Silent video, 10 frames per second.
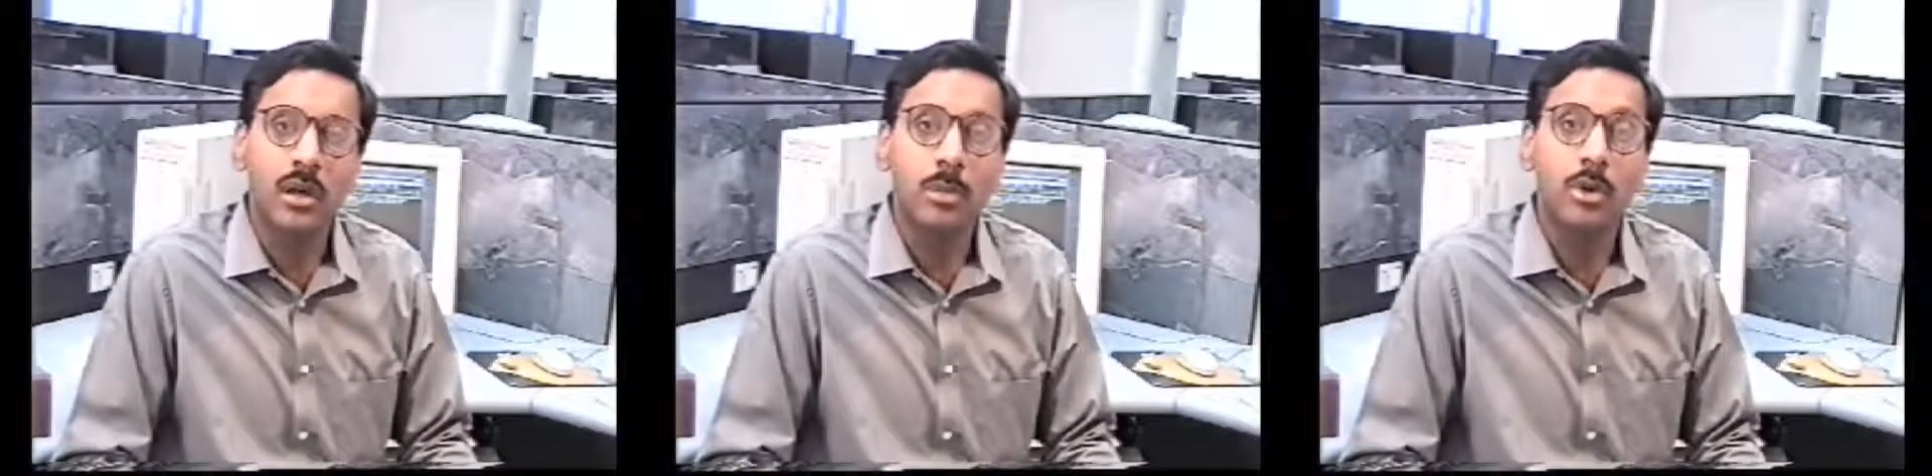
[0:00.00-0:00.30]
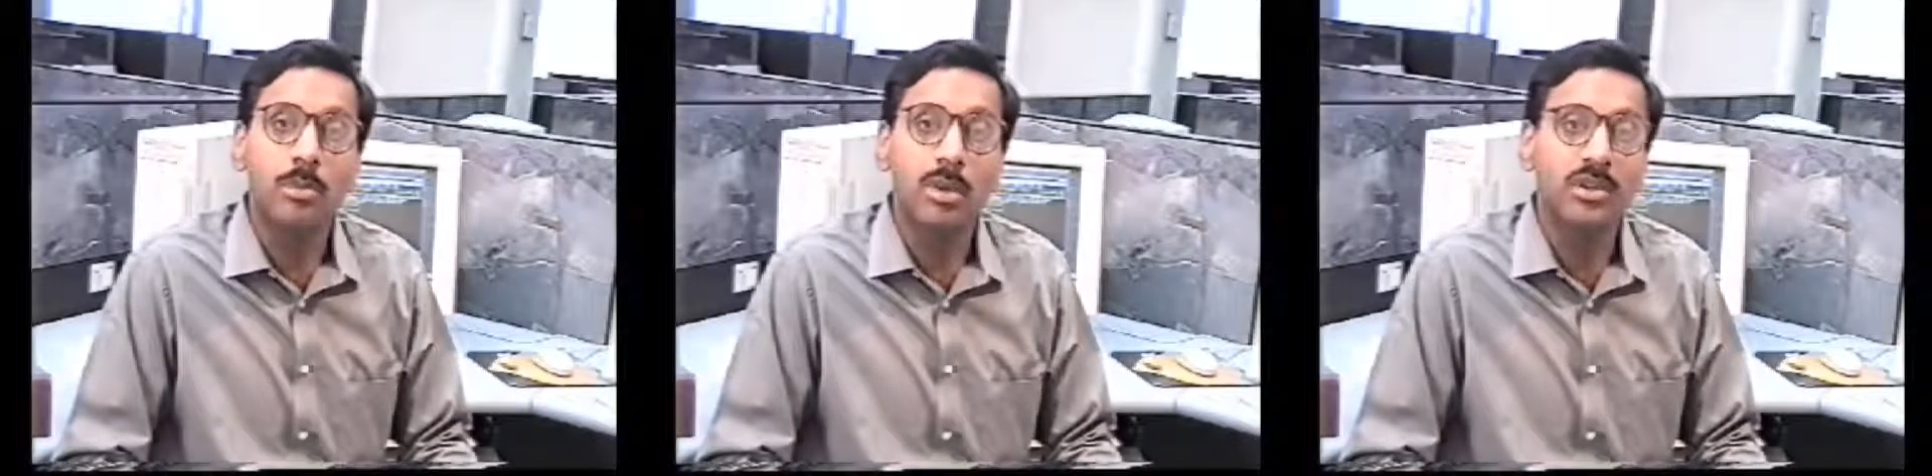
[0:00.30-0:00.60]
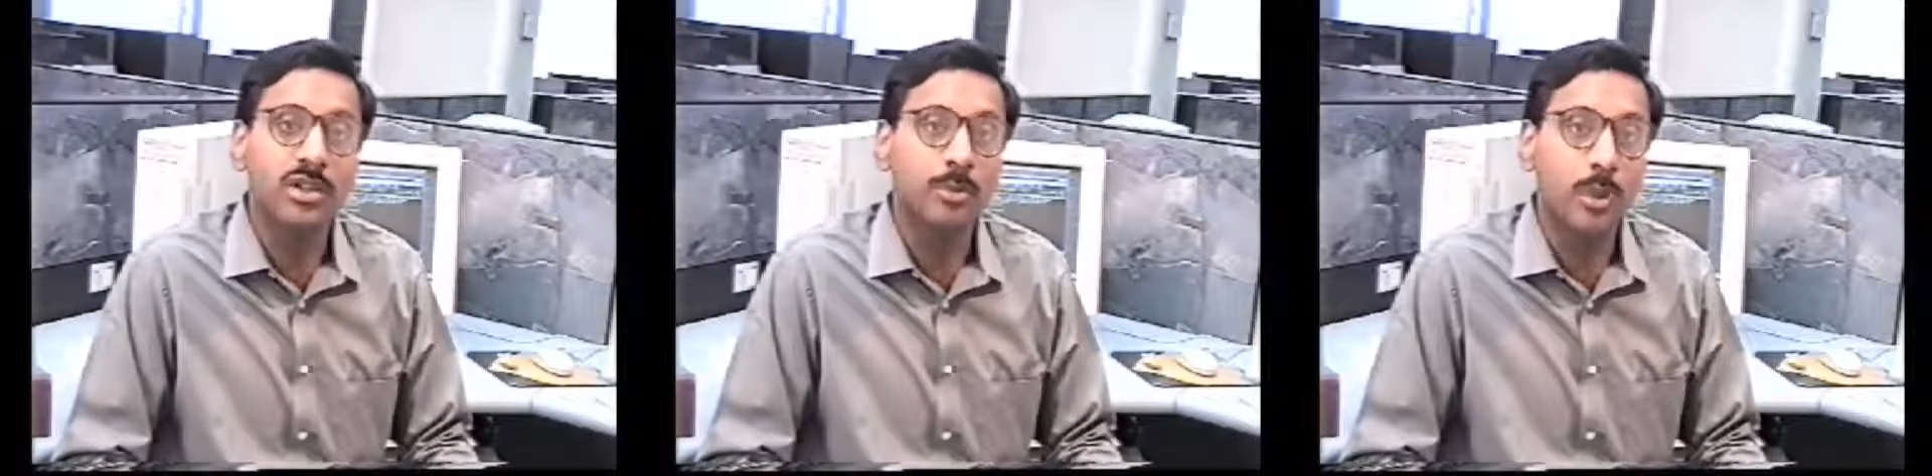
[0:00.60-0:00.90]
about
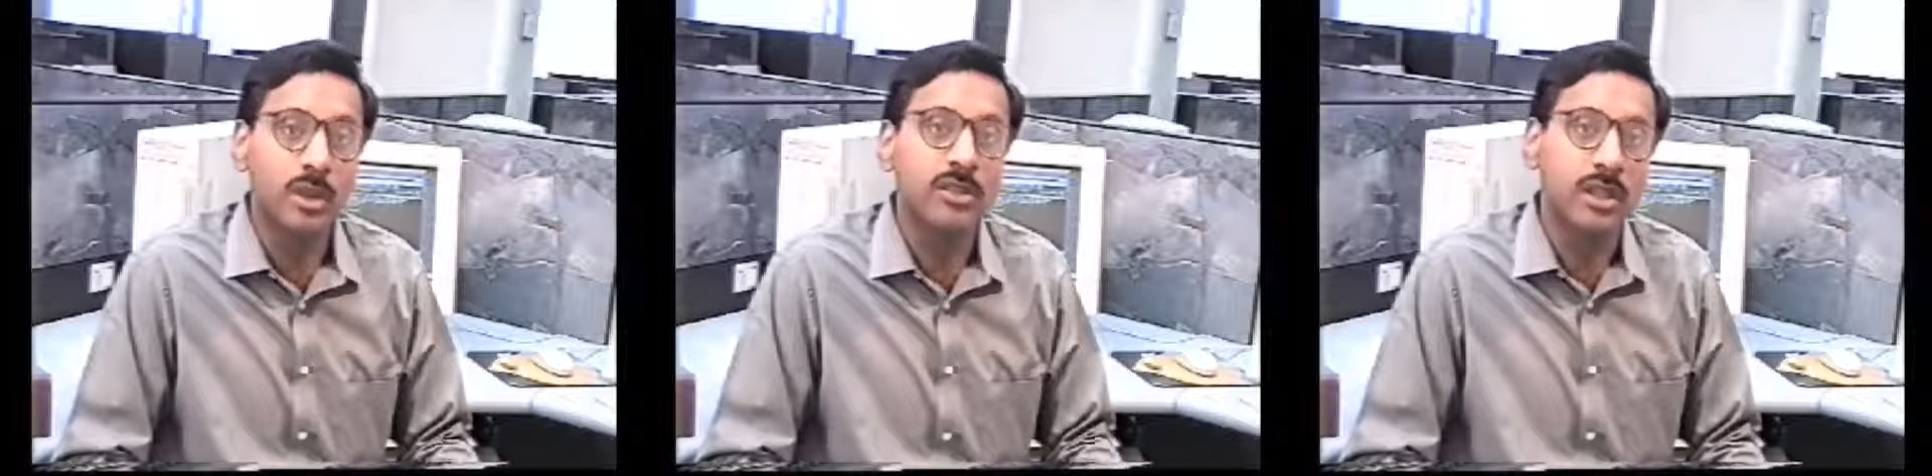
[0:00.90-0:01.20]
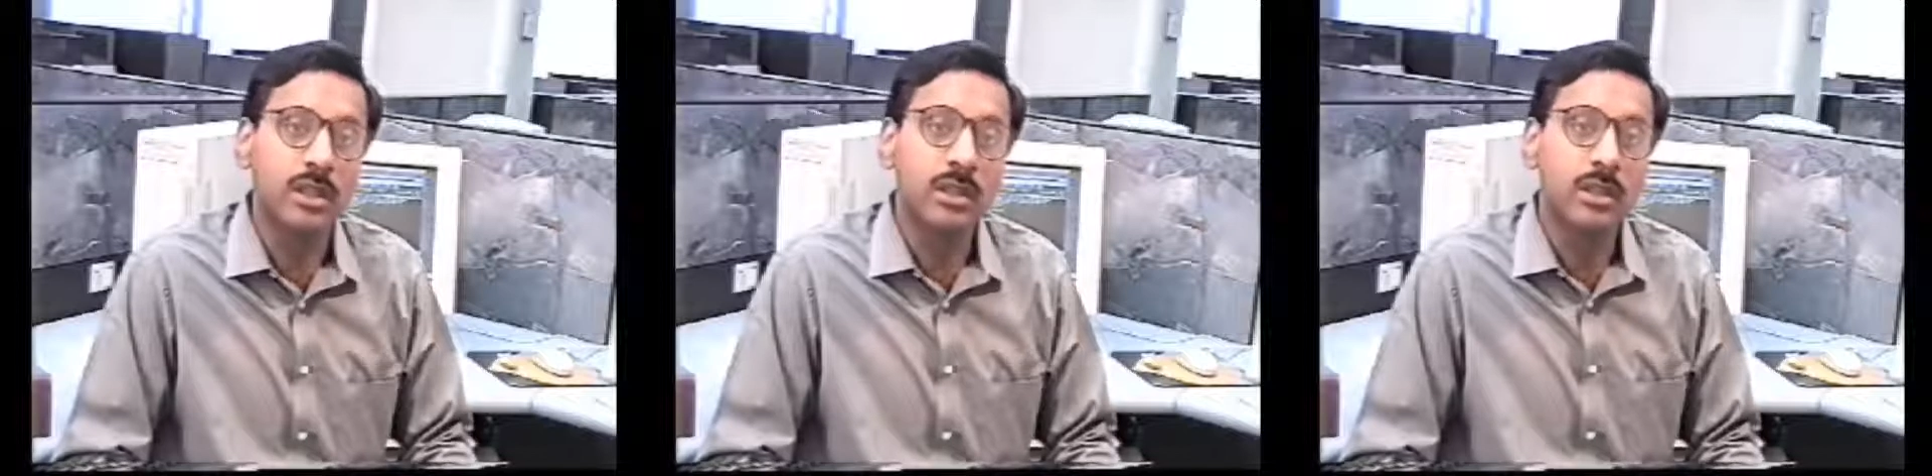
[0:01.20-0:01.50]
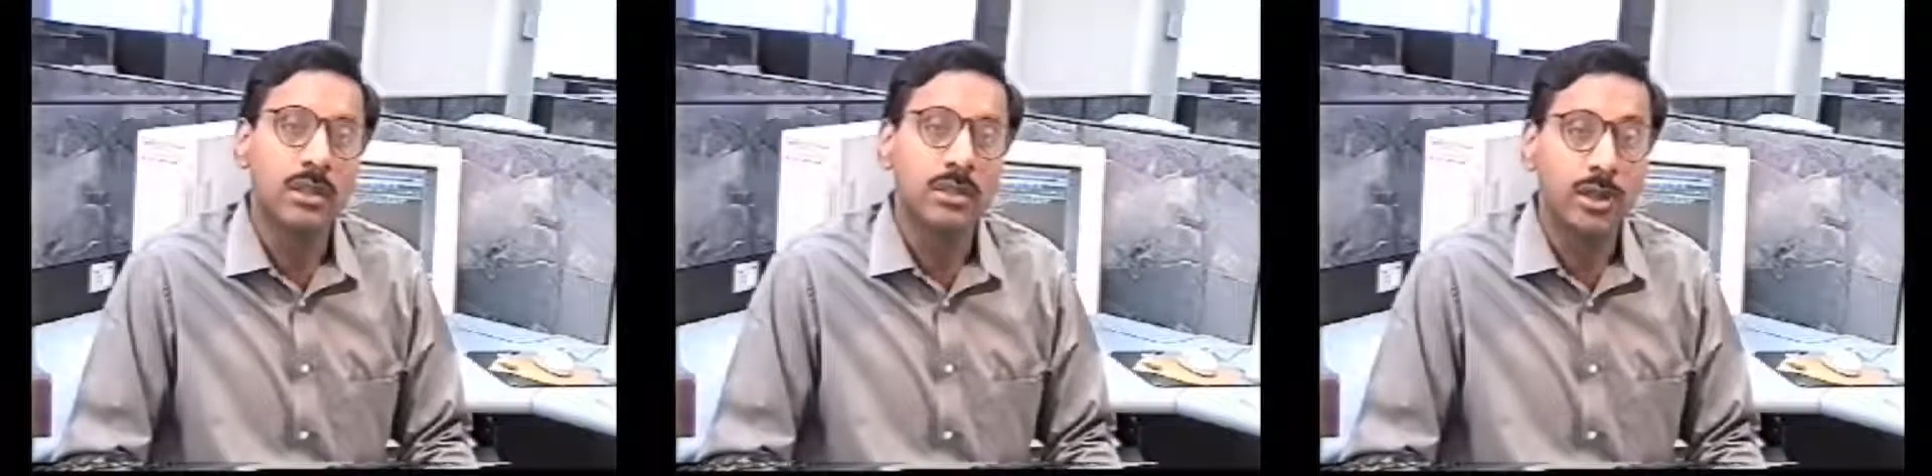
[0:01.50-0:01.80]
business policy
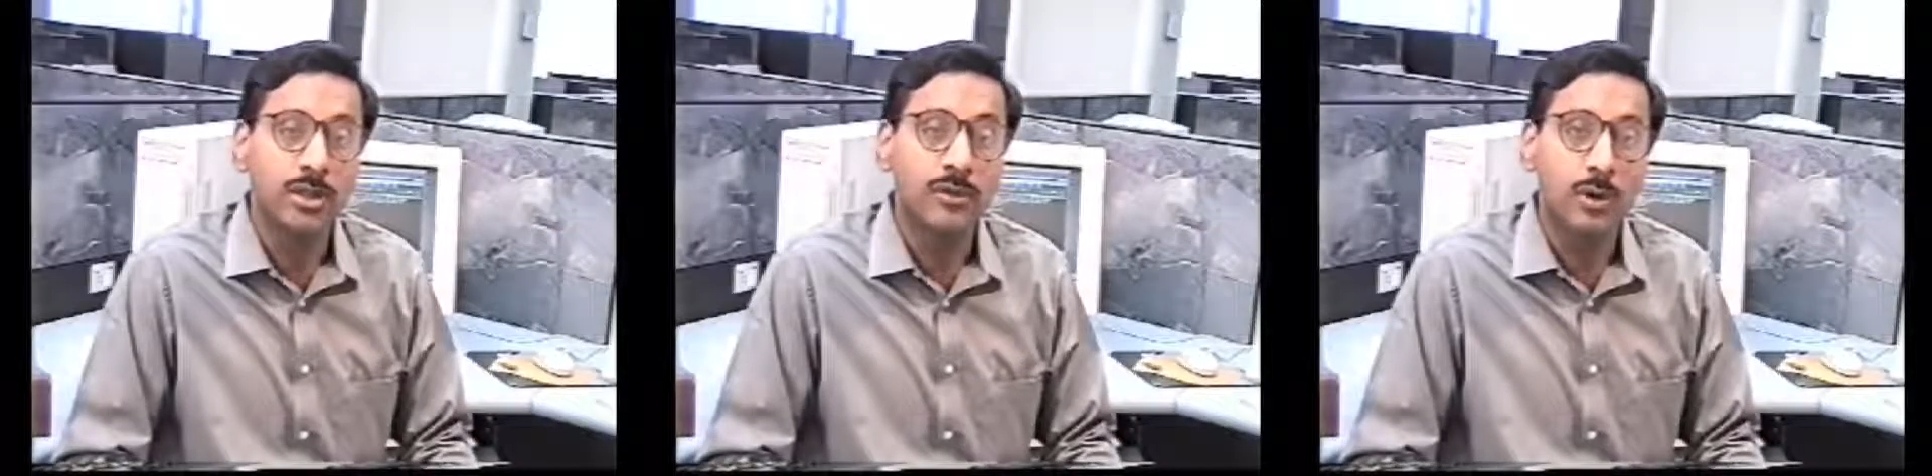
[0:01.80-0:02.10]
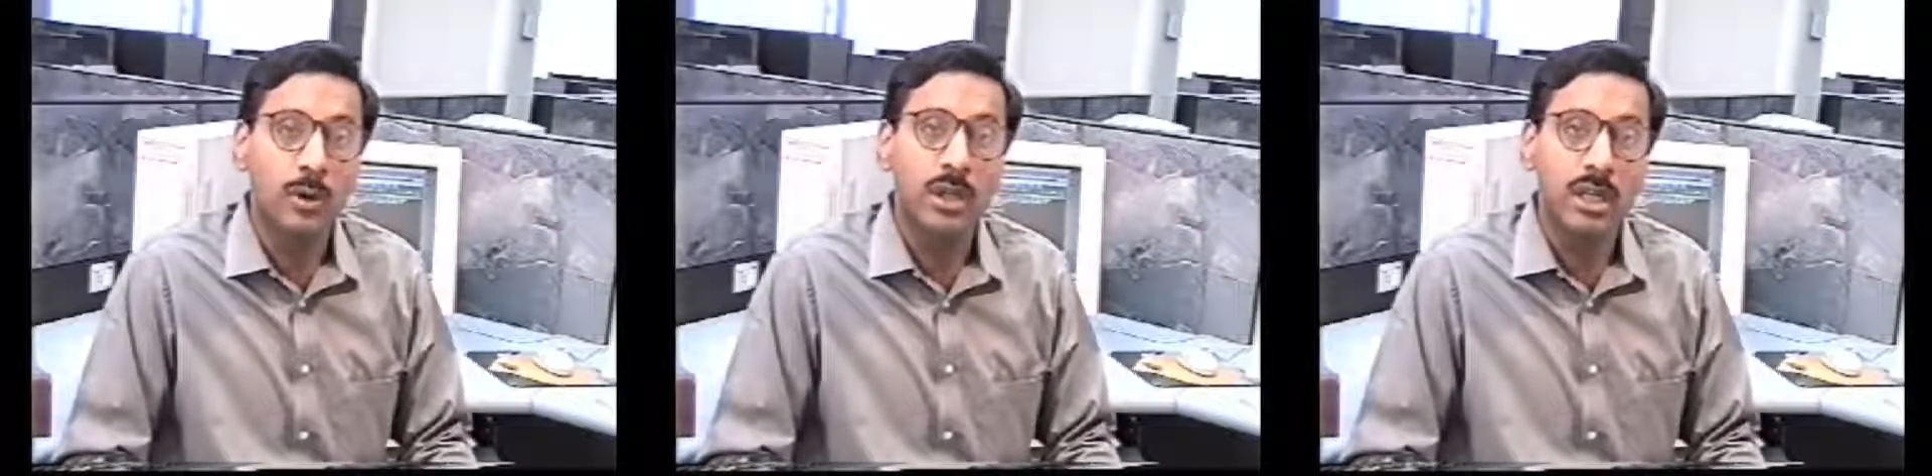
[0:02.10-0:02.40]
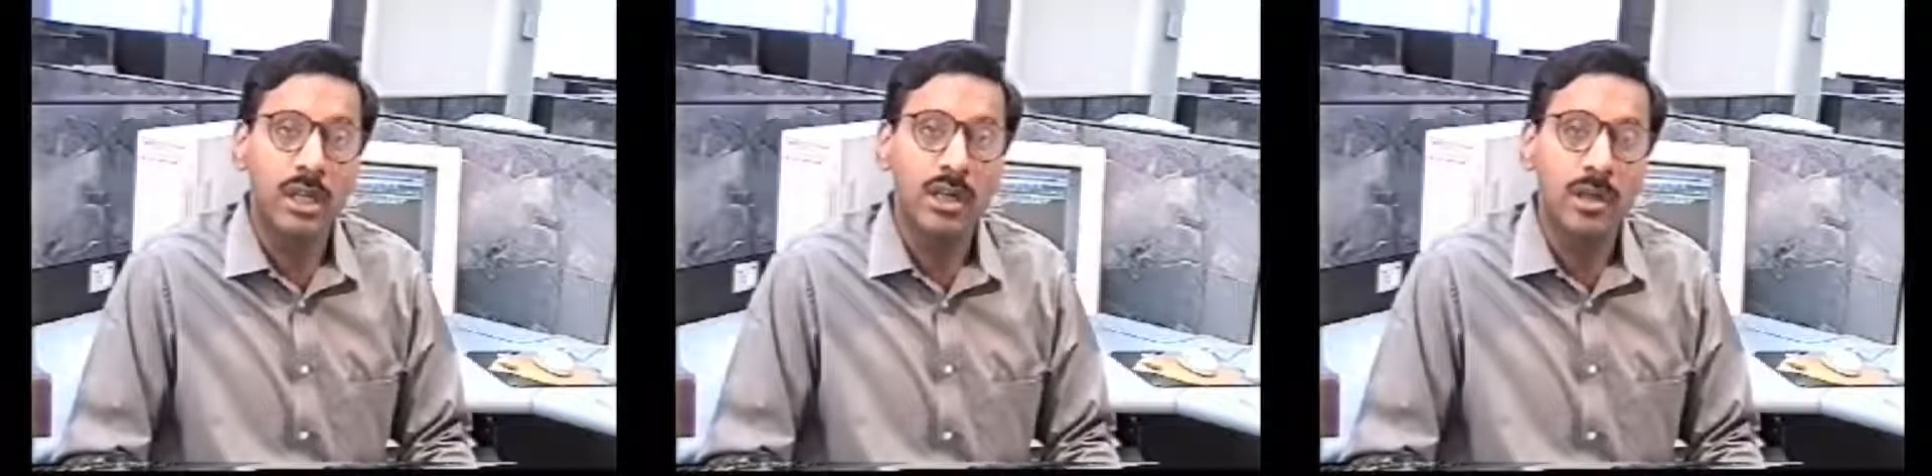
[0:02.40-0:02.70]
that is followed
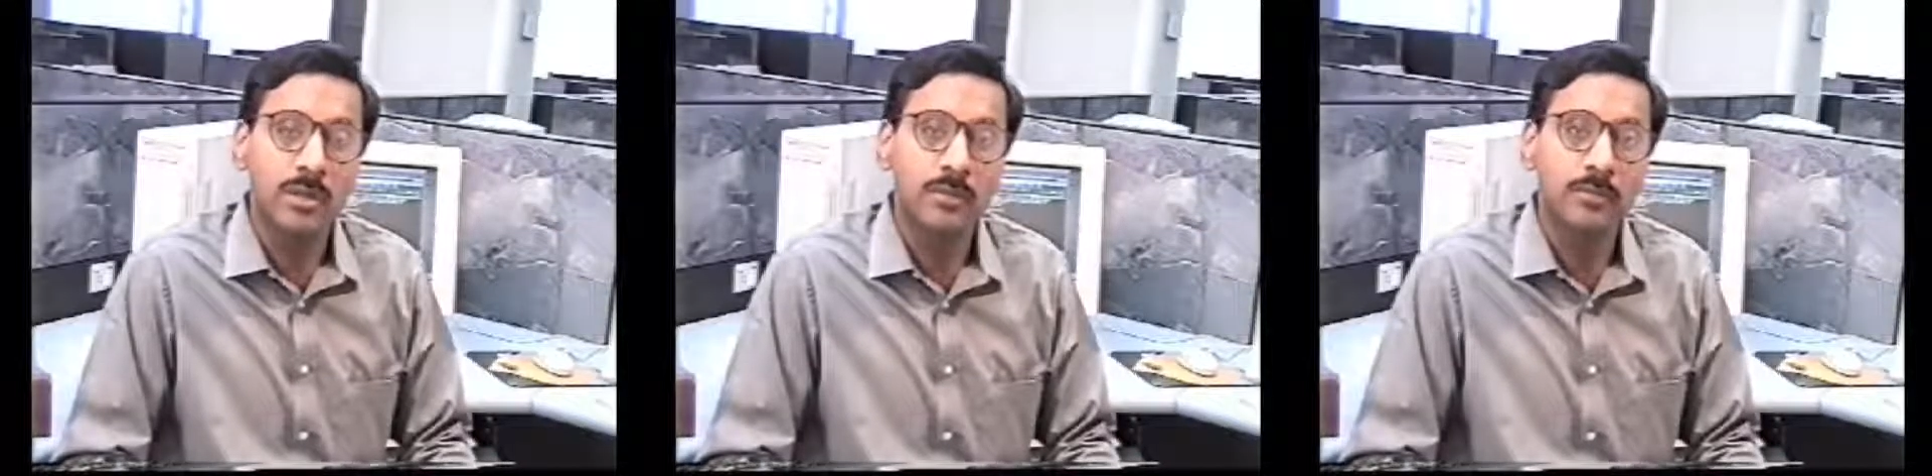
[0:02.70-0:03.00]
in E&R?